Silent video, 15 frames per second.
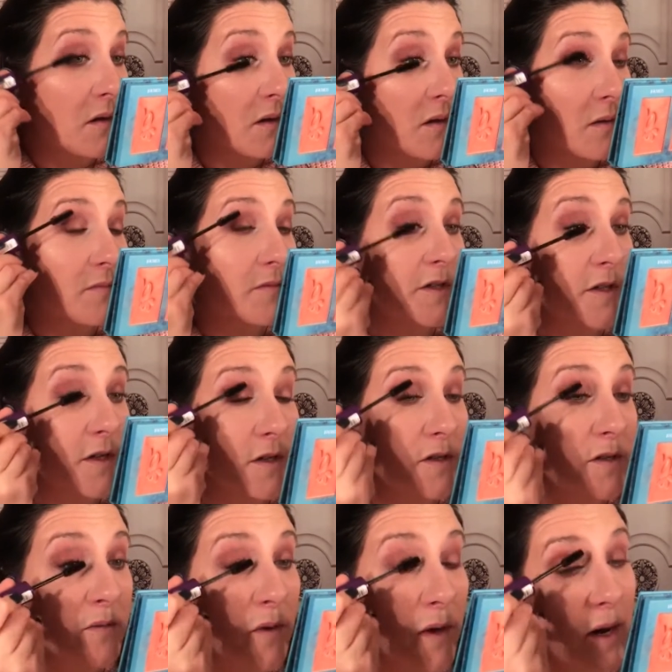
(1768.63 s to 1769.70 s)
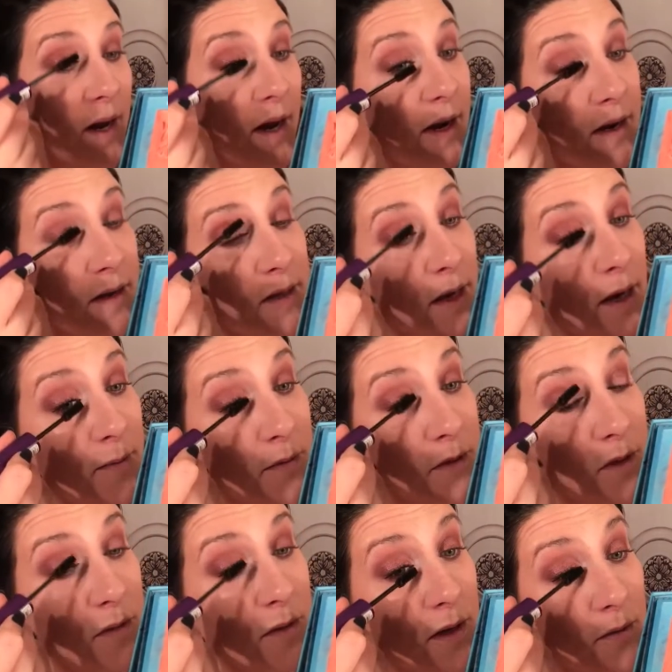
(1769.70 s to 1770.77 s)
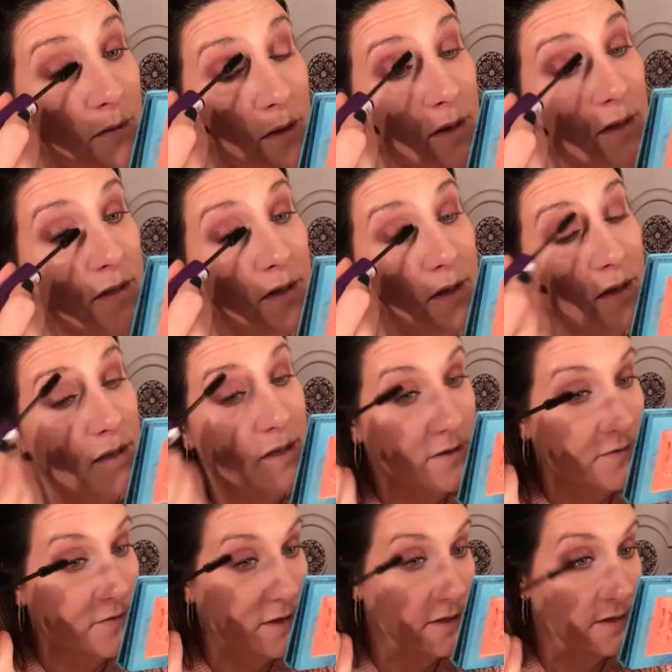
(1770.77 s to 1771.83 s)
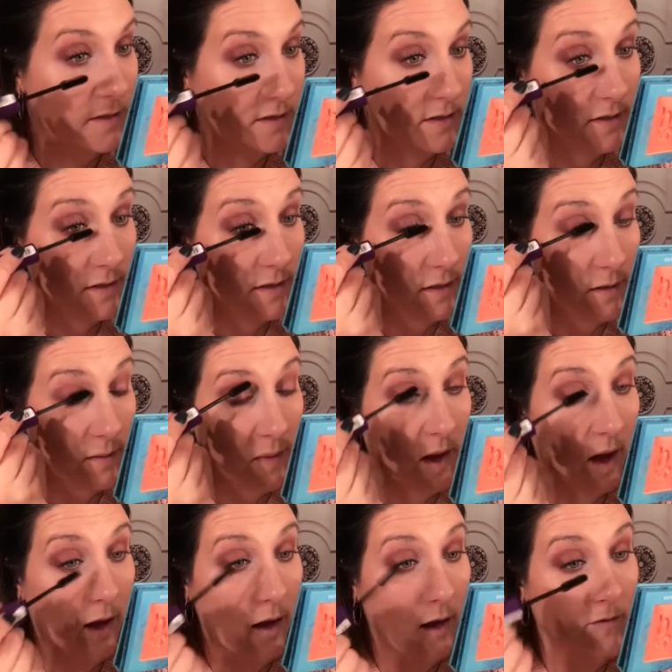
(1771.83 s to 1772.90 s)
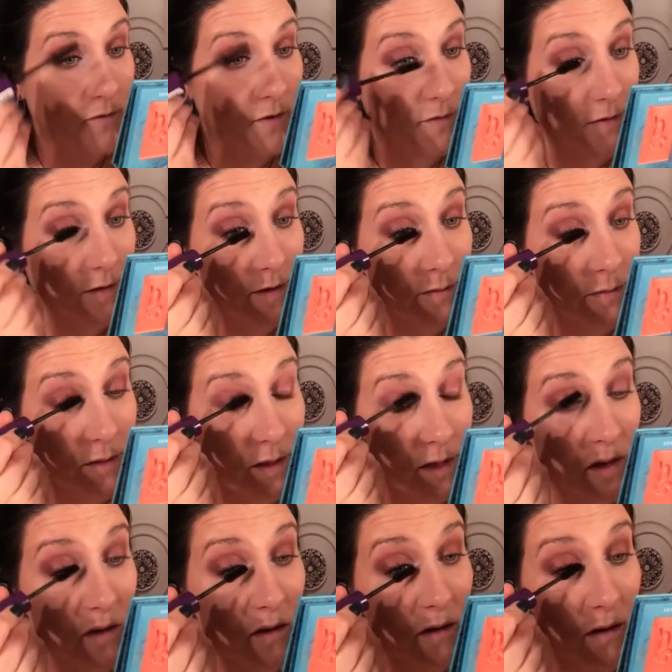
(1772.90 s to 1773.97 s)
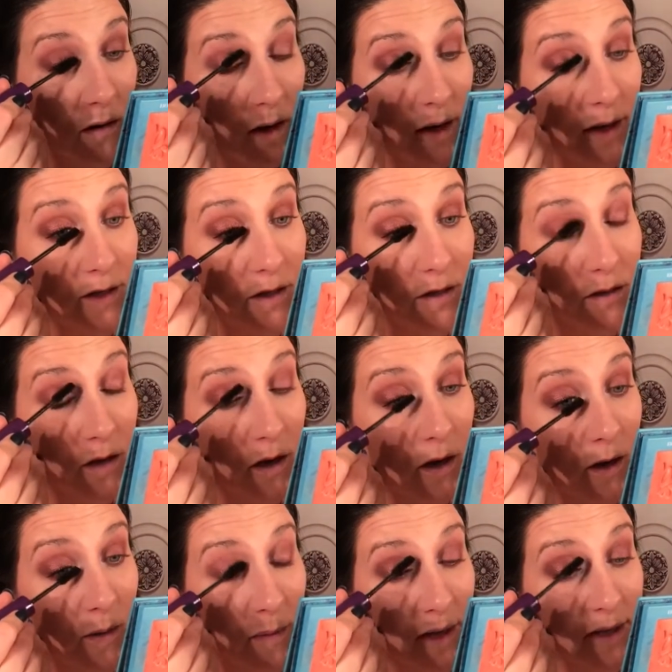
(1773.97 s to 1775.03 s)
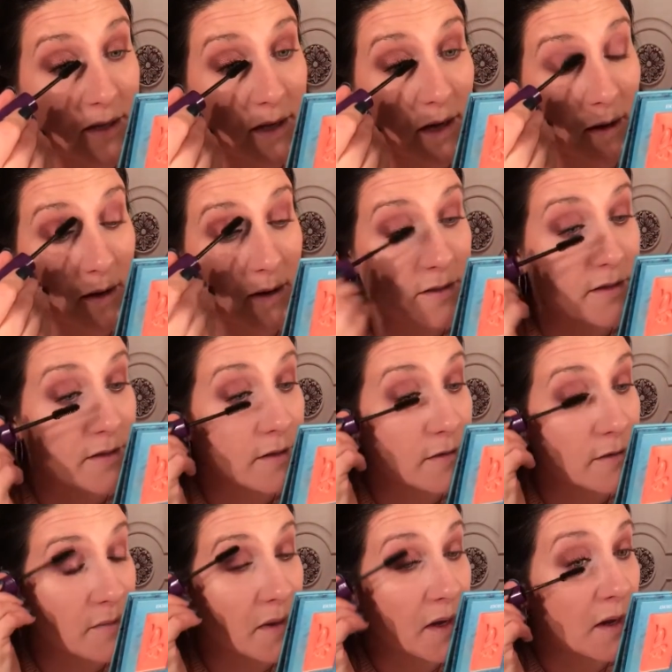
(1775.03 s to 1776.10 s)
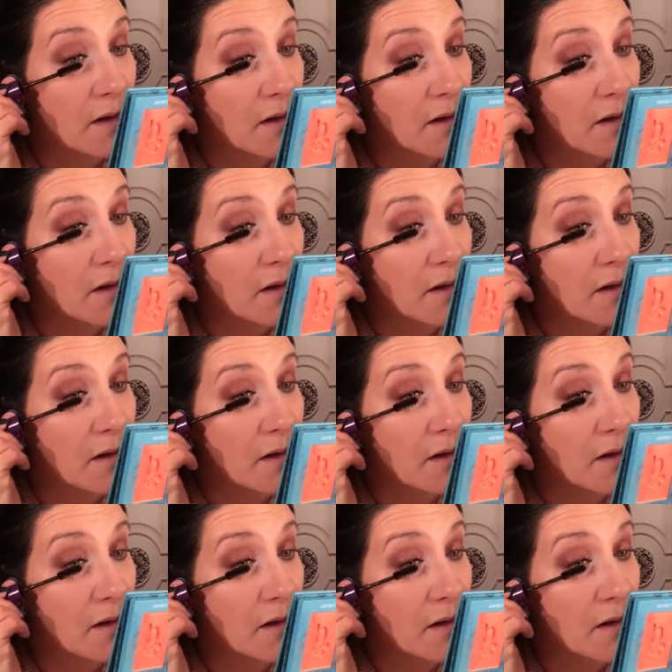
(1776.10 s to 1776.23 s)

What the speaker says: I'm just going to do one eye at a time so we can really see the difference, to see the payoff of this particular mascara, excuse me.